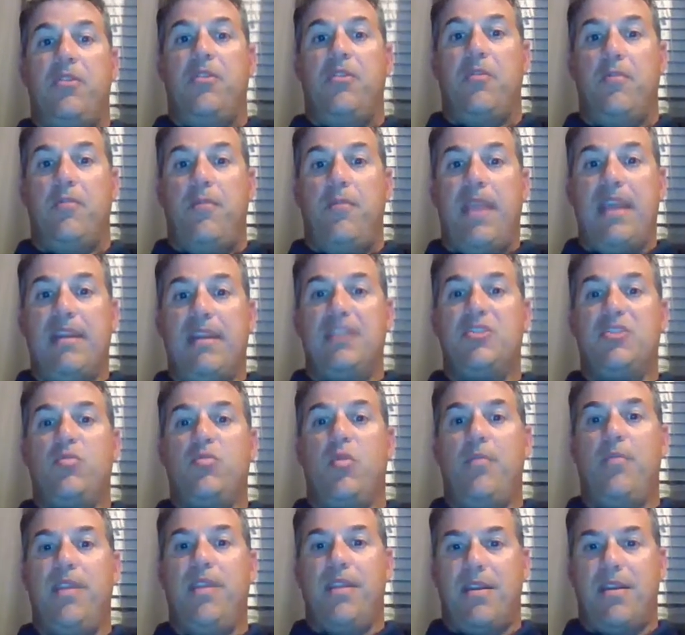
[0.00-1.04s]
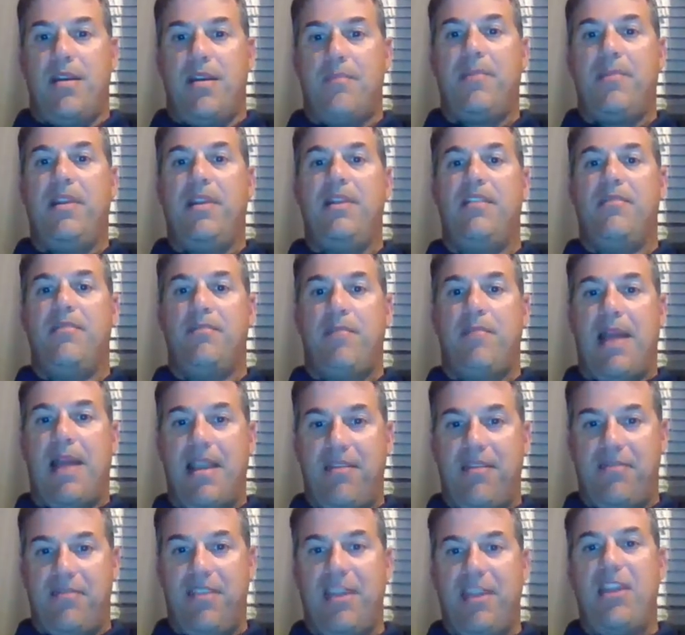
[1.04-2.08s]
your maintenance will be accompanied
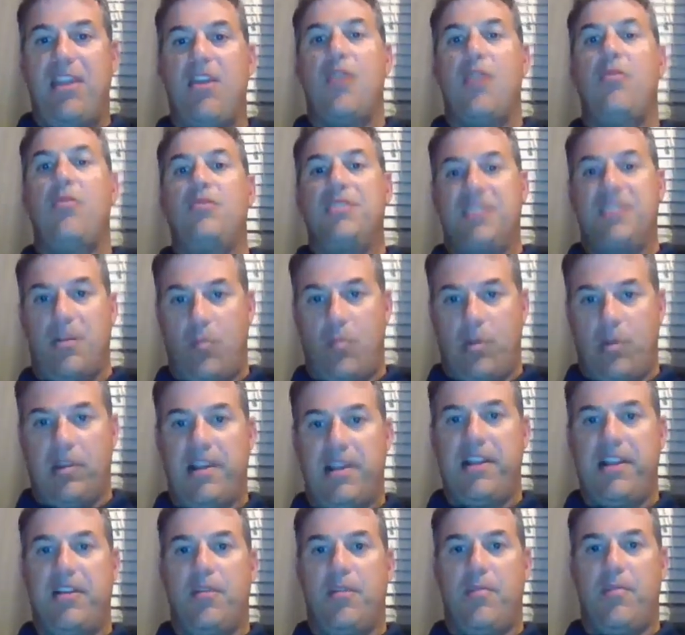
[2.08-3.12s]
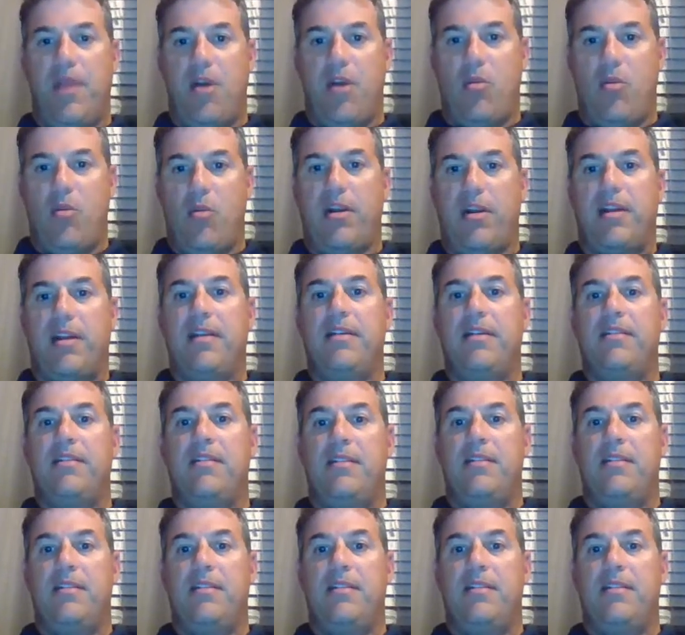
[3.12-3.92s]
by a video, somewhat like your bell work